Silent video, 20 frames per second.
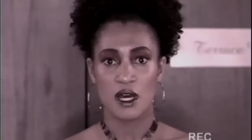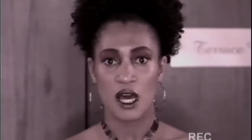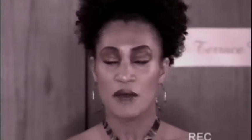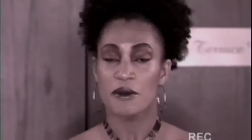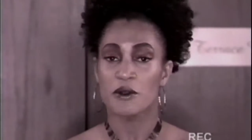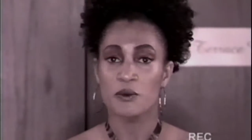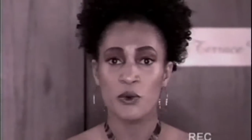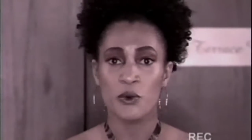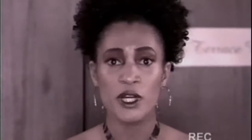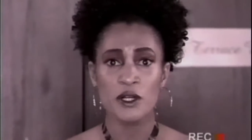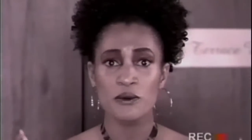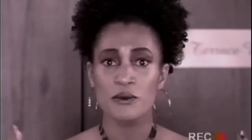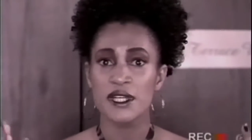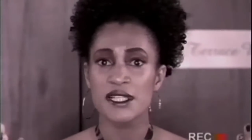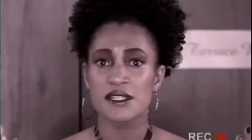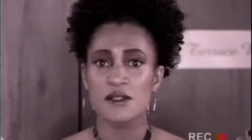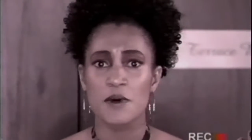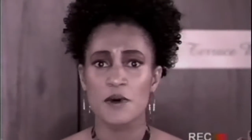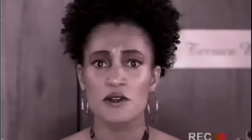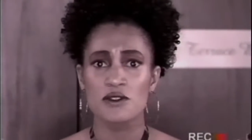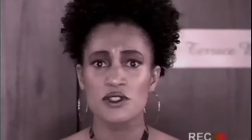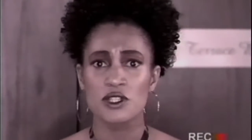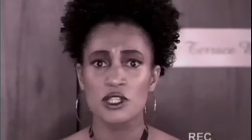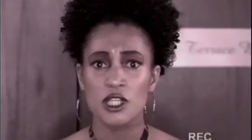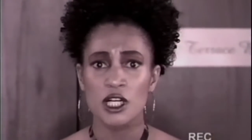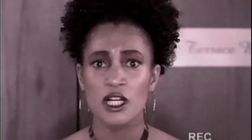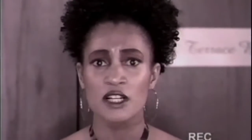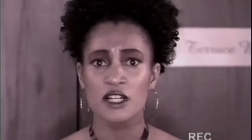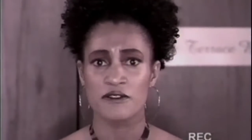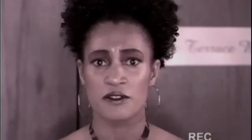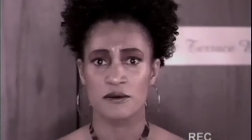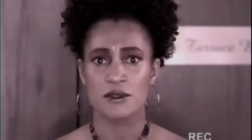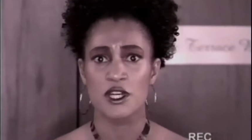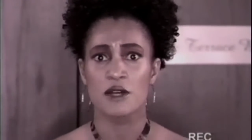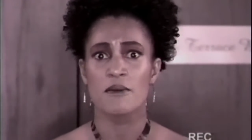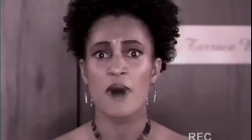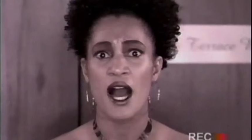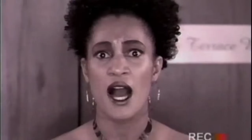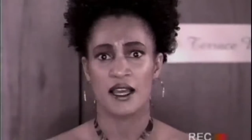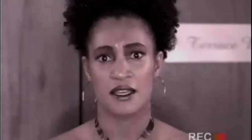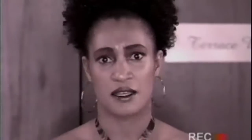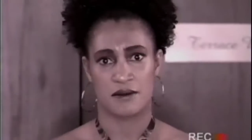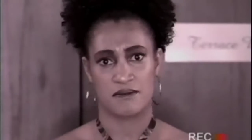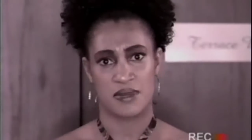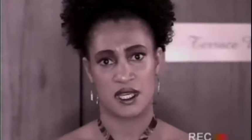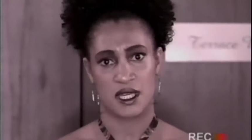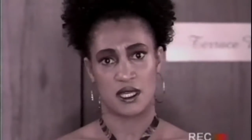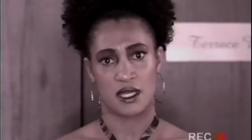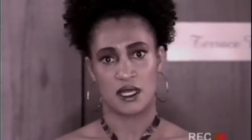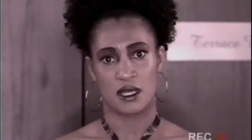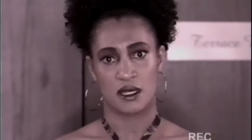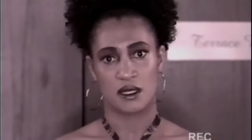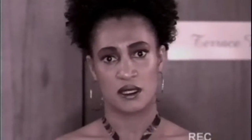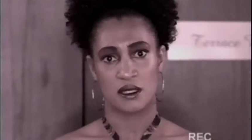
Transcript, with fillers: I mean, weren't we supposed to learn from Tupac and Biggie?